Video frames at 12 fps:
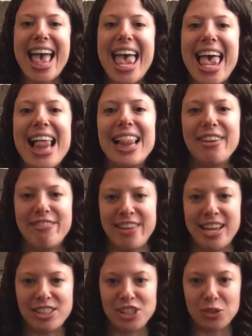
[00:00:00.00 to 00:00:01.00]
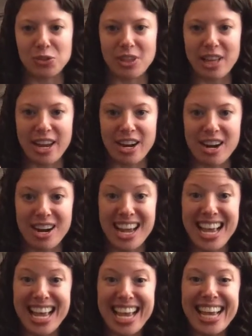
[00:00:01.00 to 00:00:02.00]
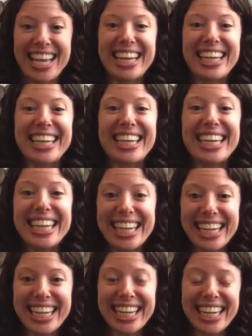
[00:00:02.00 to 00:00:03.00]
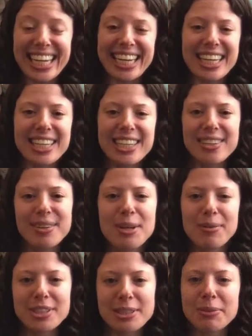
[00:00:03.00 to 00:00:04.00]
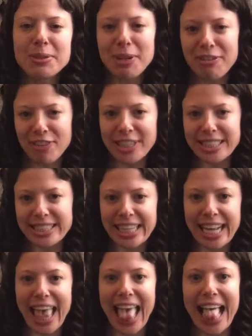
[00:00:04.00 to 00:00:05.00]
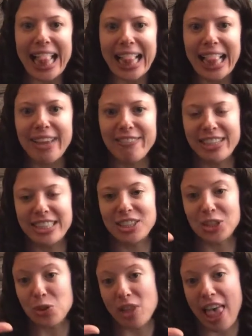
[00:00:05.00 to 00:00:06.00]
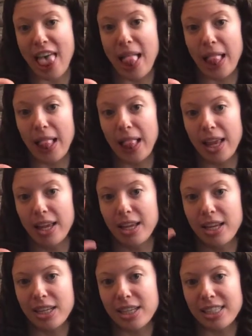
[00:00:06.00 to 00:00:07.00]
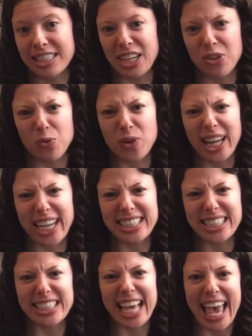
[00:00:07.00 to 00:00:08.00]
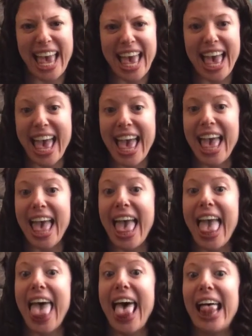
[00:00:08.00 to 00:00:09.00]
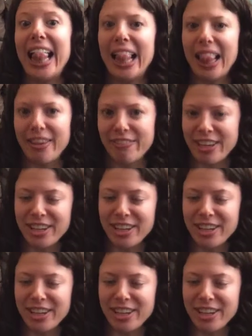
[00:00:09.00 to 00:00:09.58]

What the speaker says: elephant starts with letter E. Sometimes my friends think elephant starts with L, because they don't realize it's elephant.